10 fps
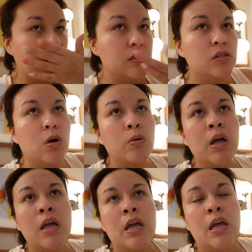So
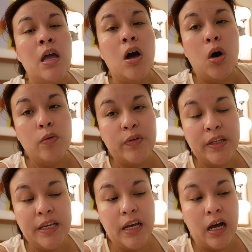
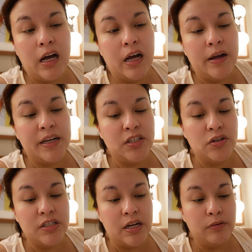hopefully it
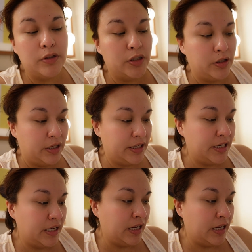turns out good.